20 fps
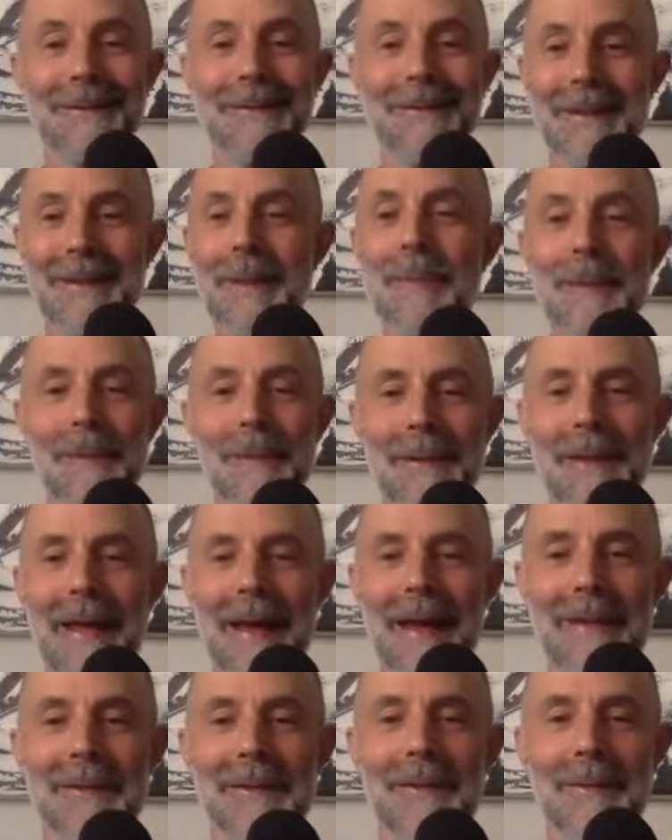typical
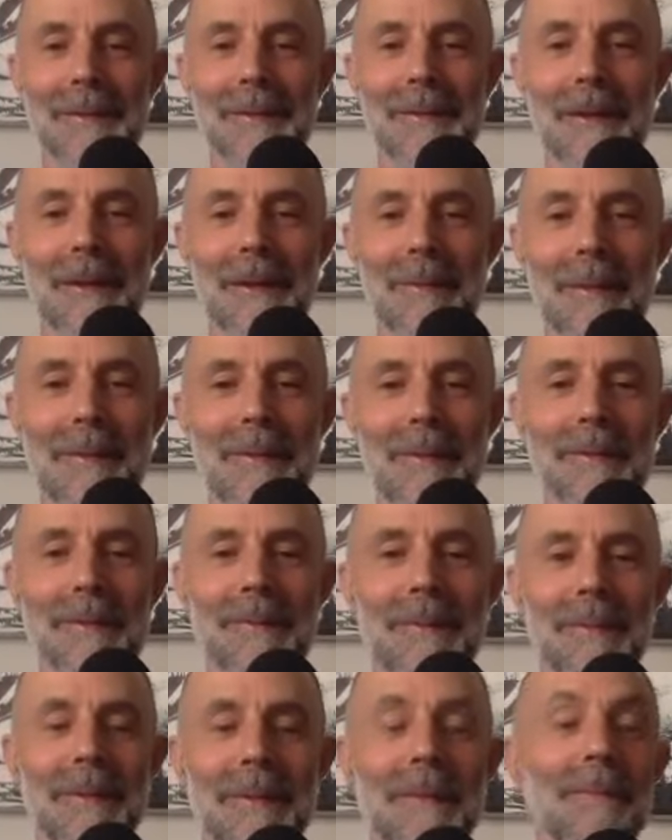hassles that come
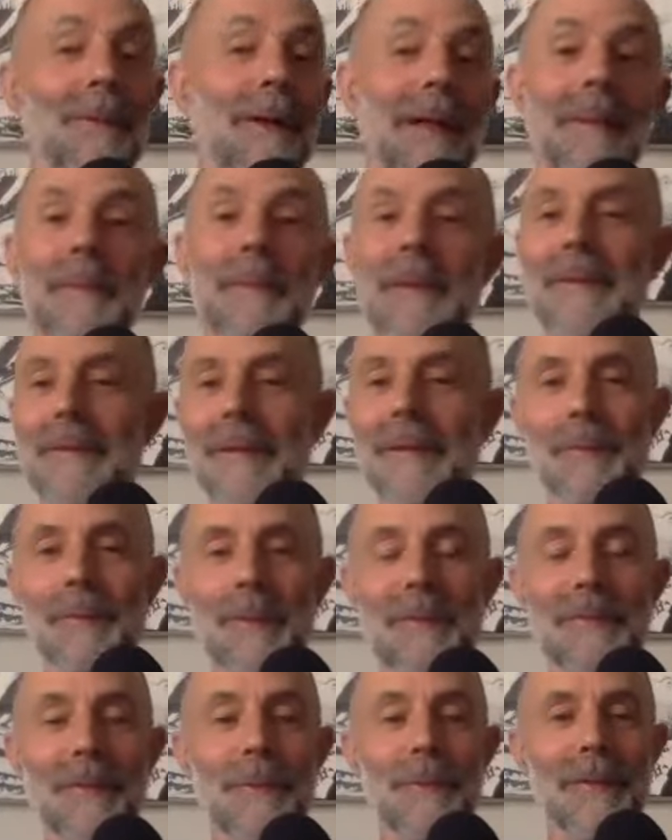up. Just
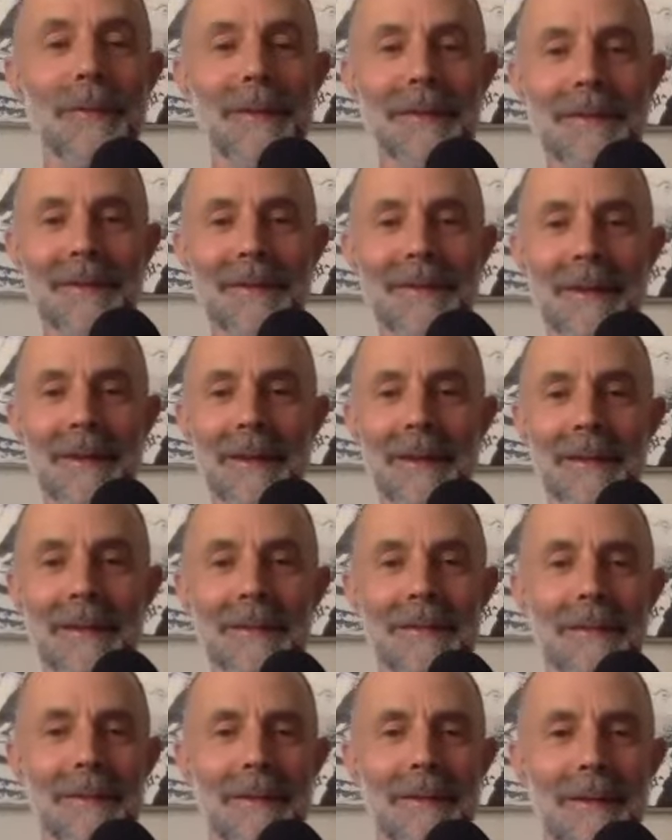before this
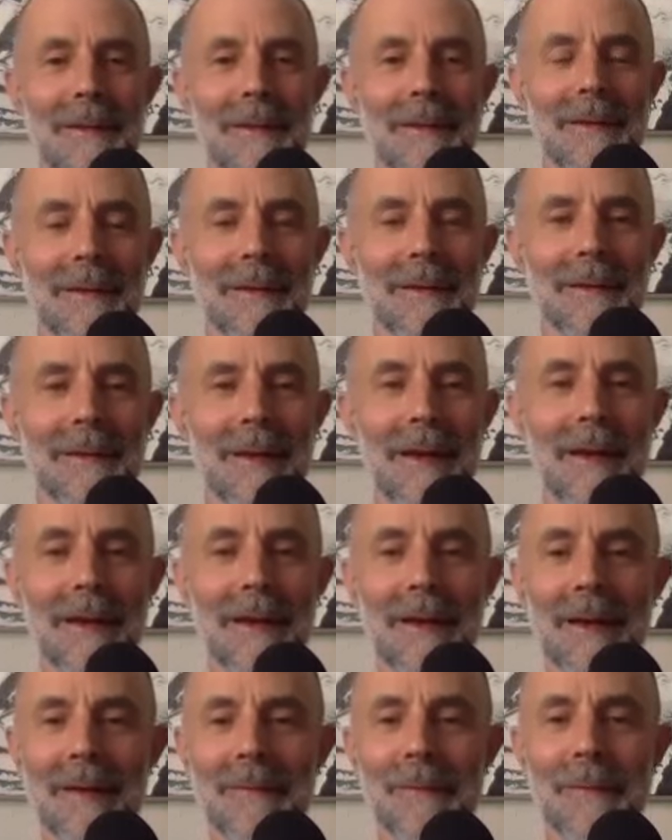sit,
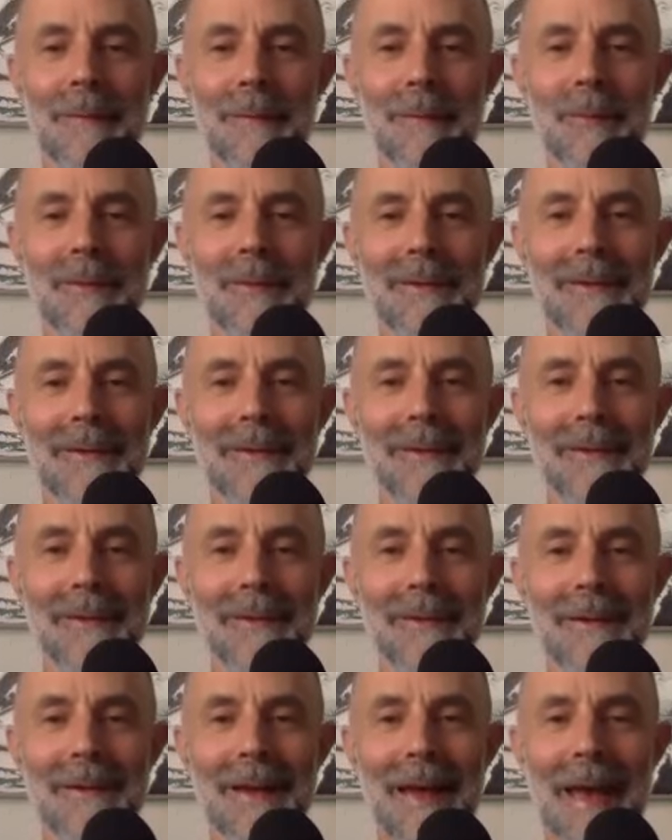I wasn't
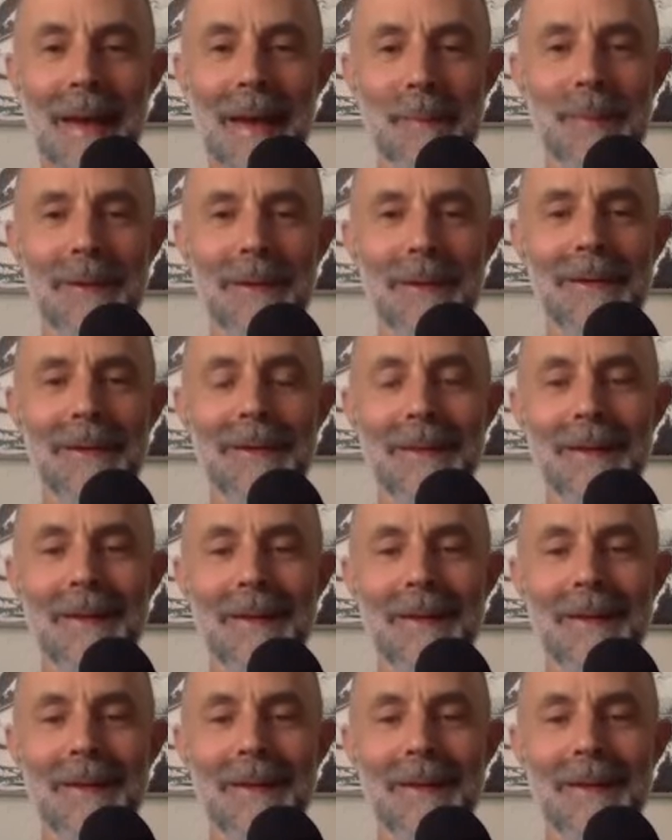particularly happy.